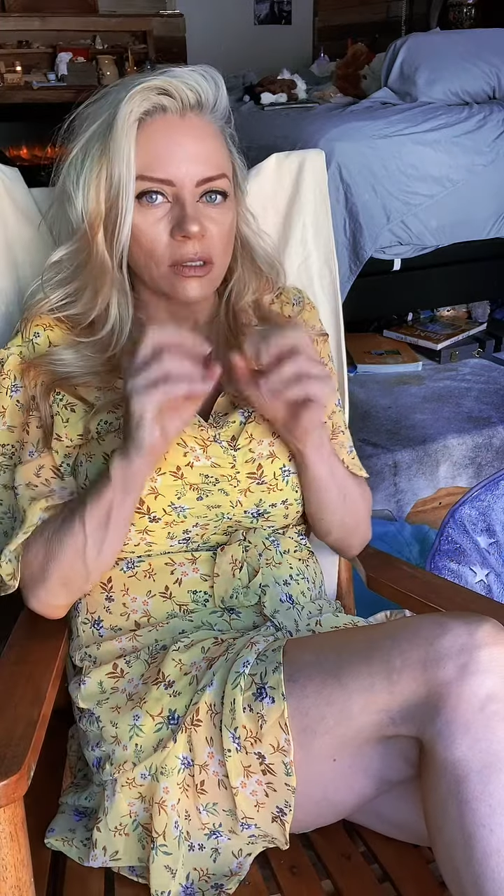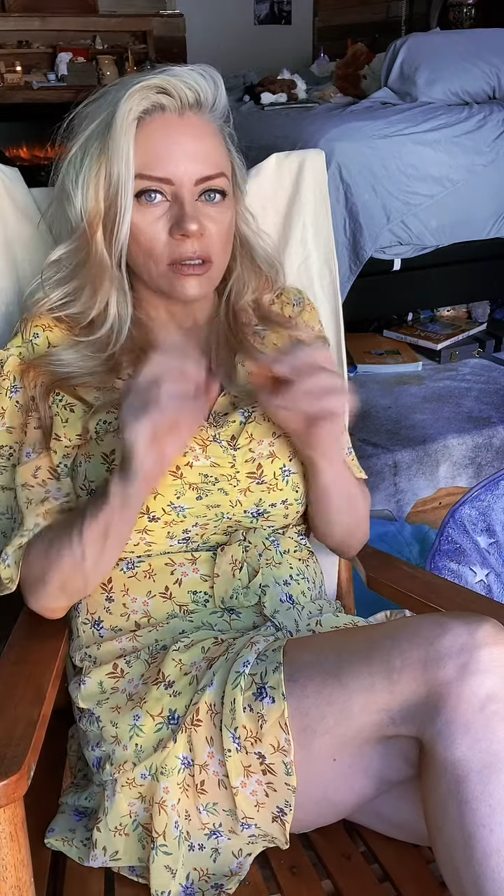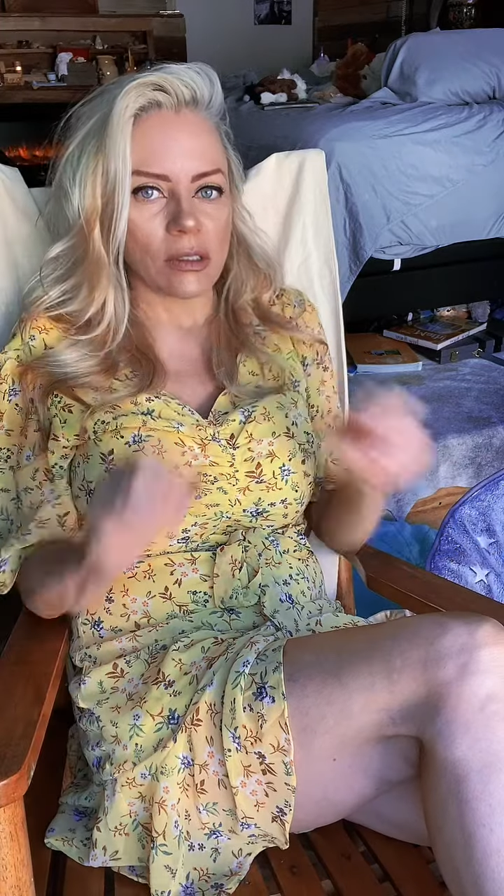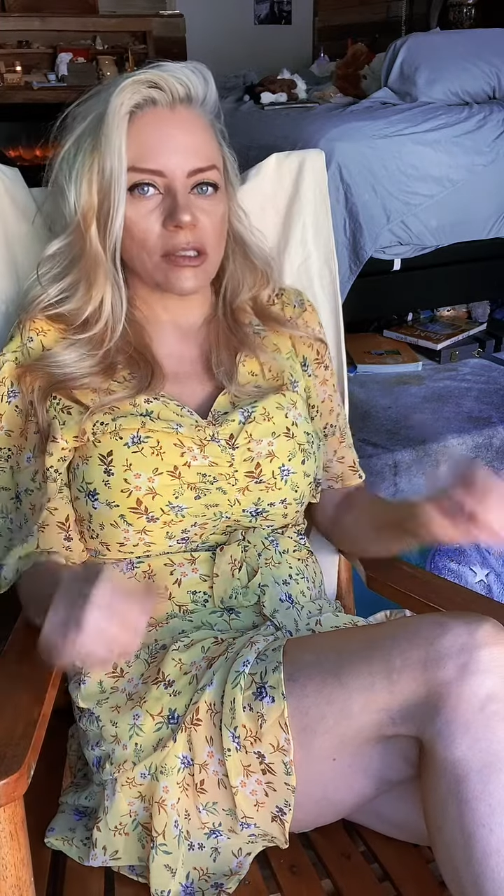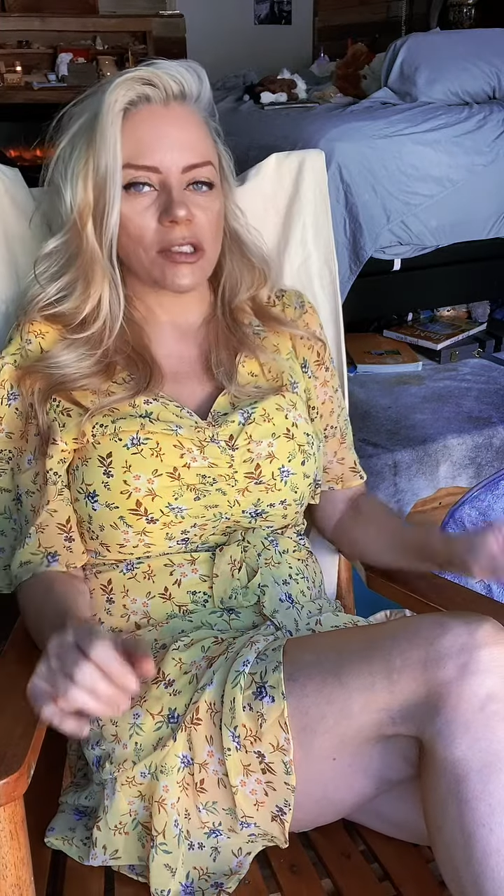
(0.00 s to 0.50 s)

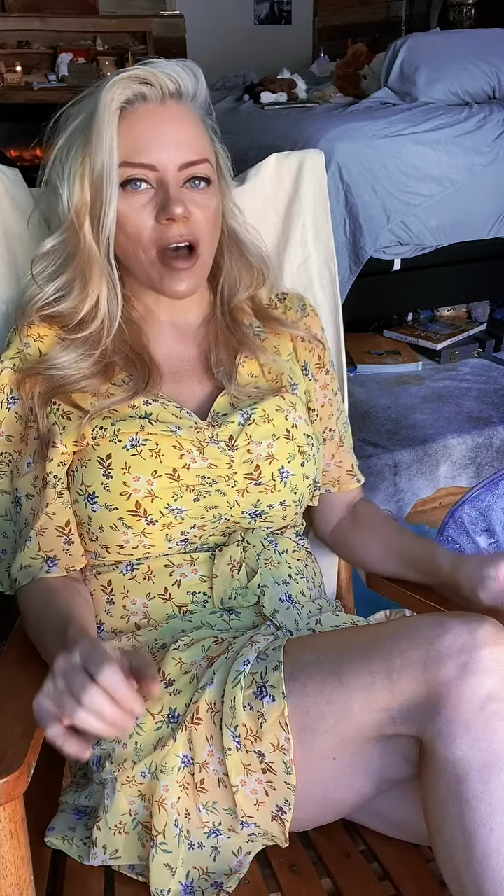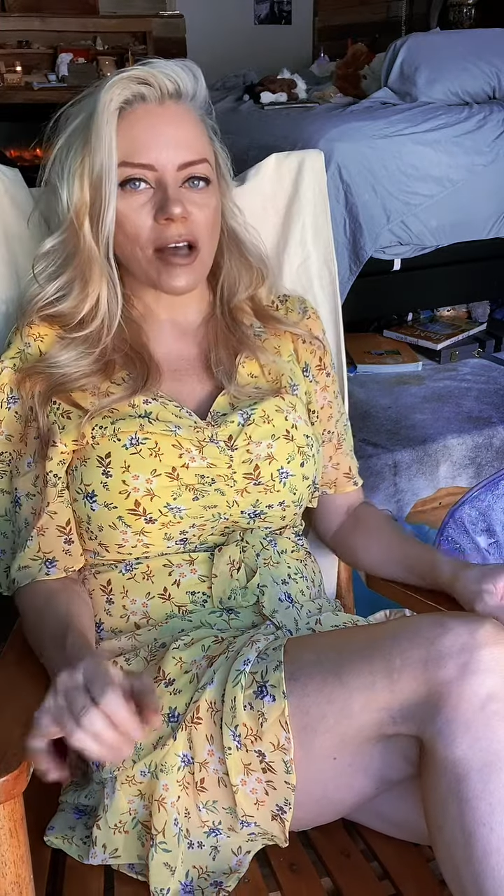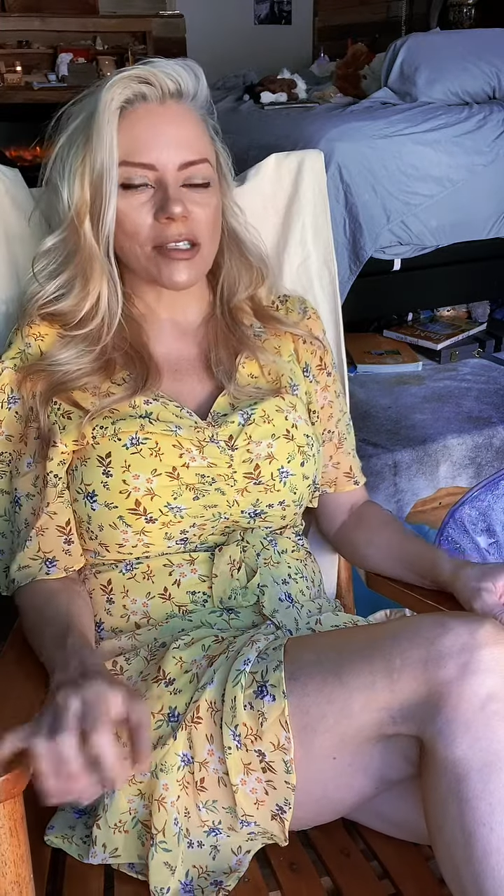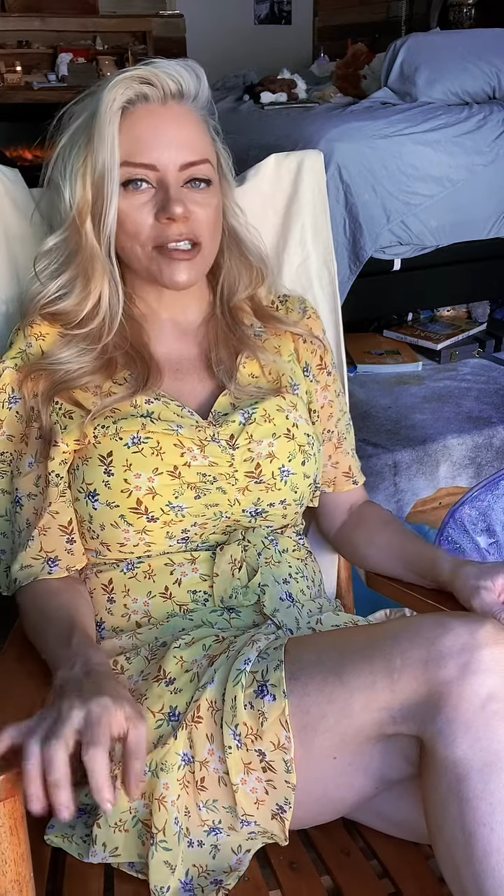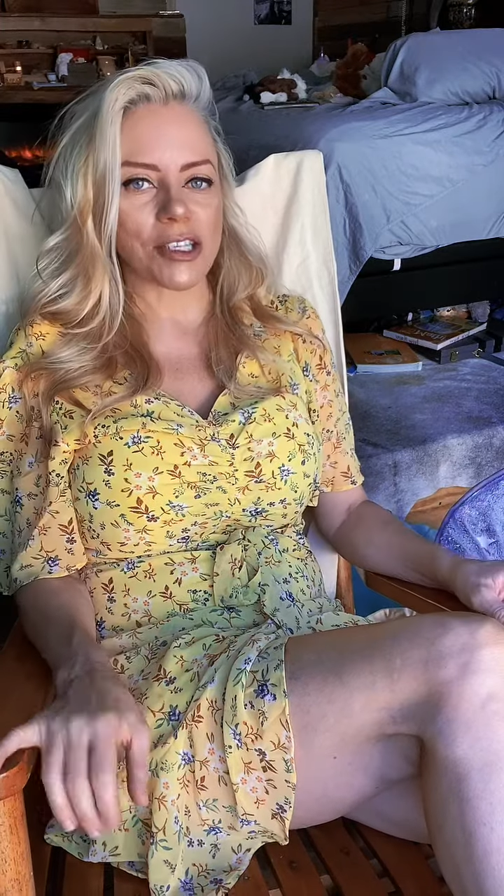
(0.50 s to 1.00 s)

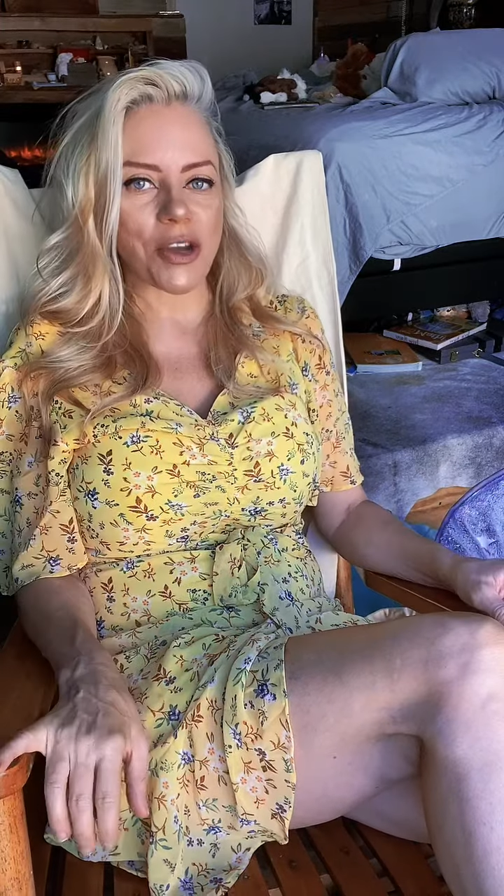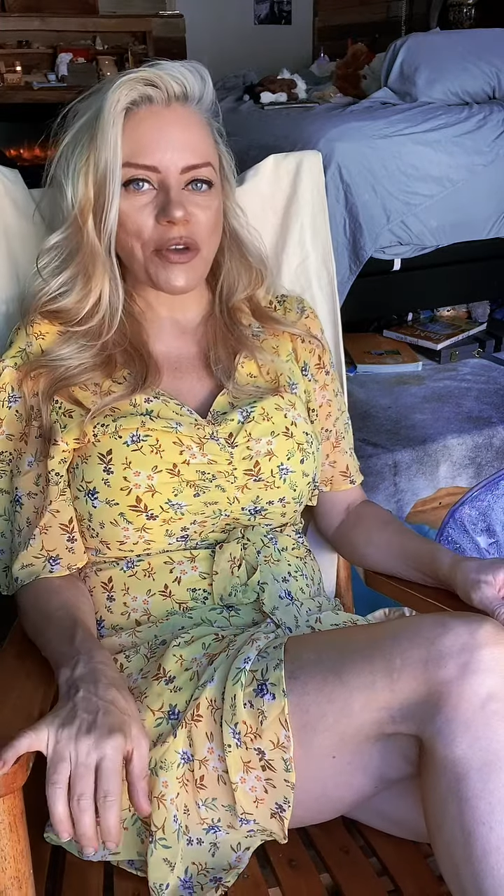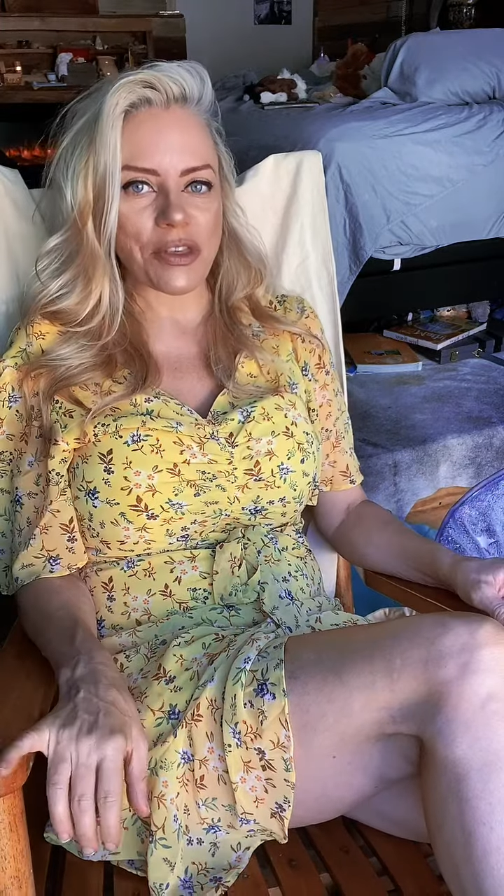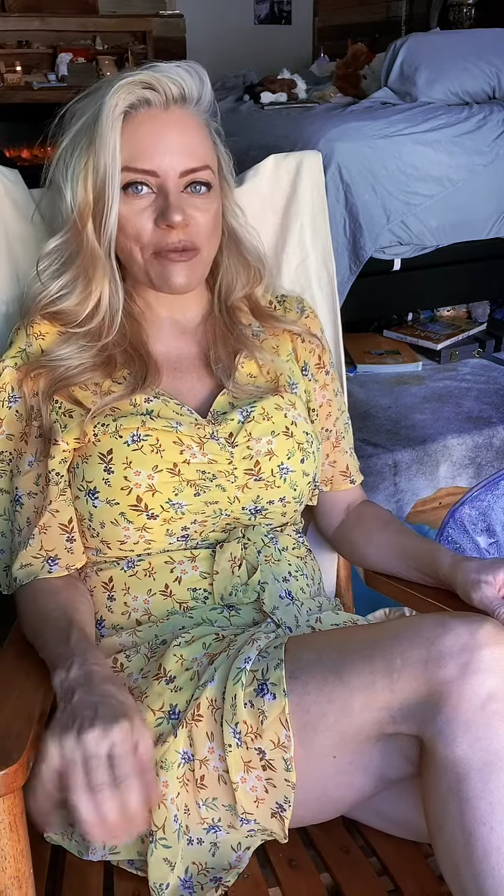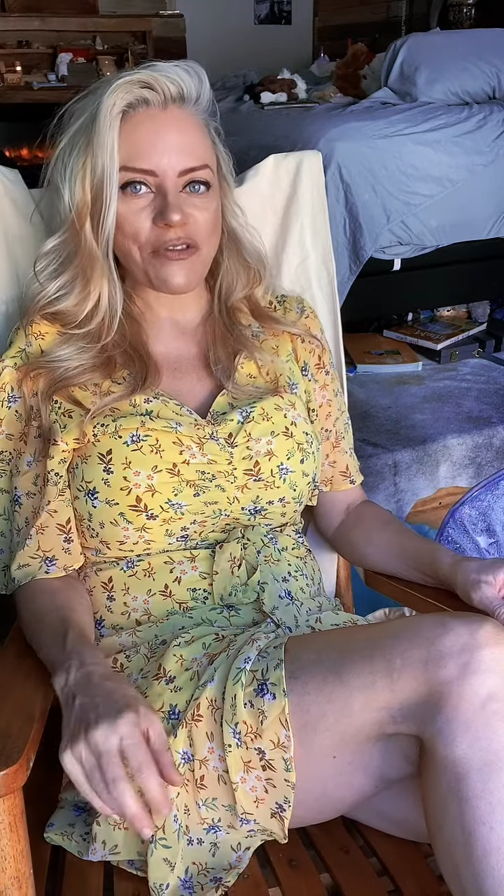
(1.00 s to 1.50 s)
sauce to go
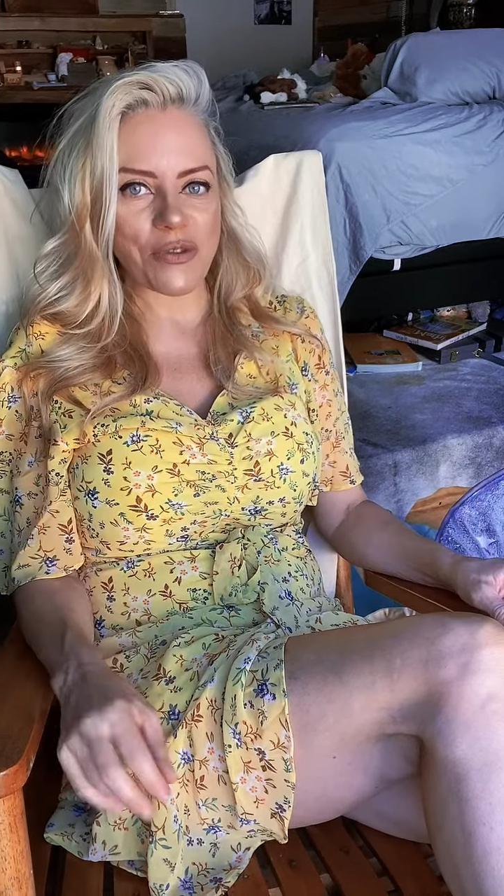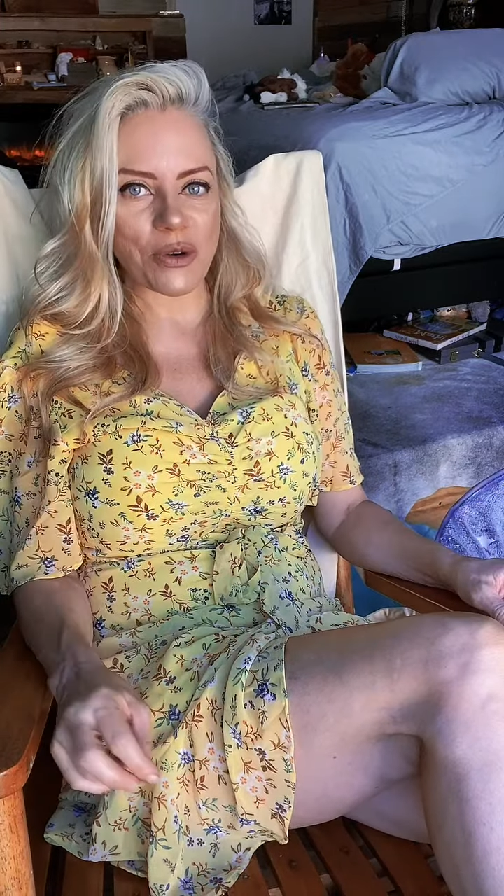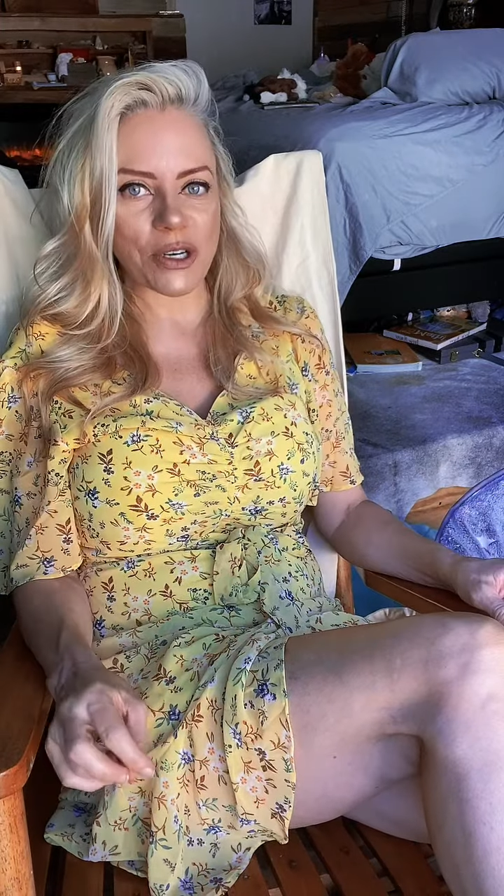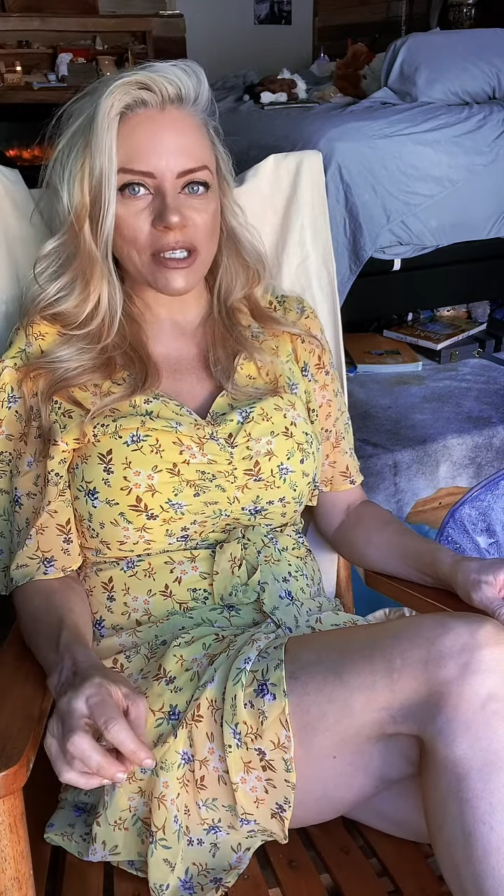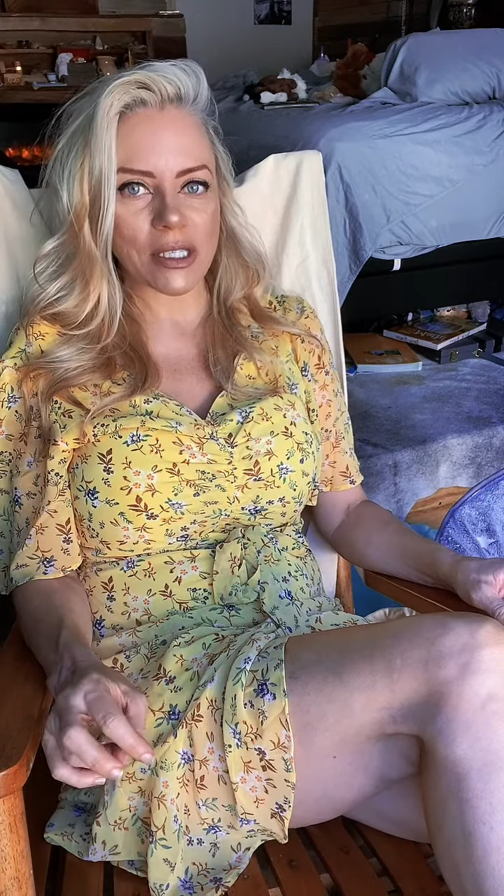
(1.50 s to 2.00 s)
with them, of
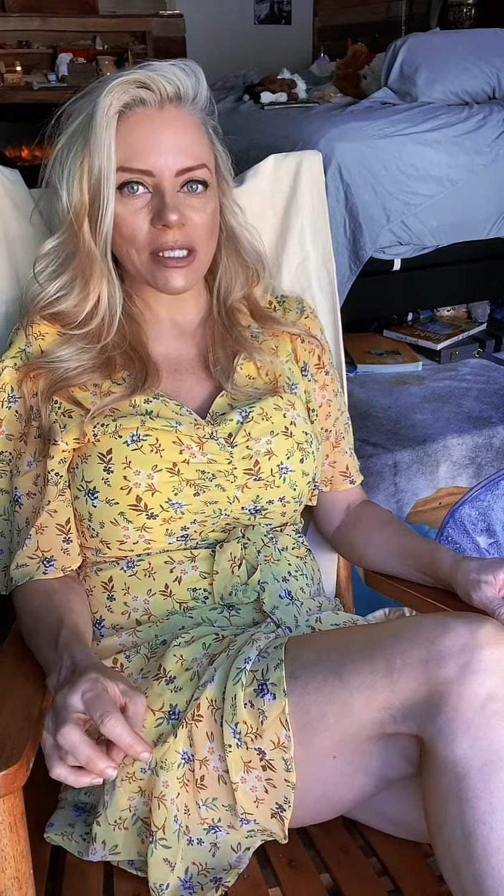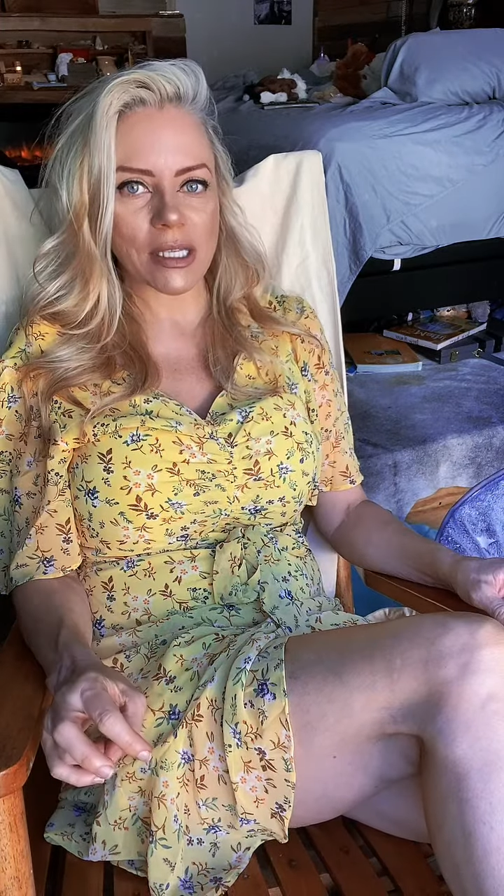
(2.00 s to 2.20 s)
course.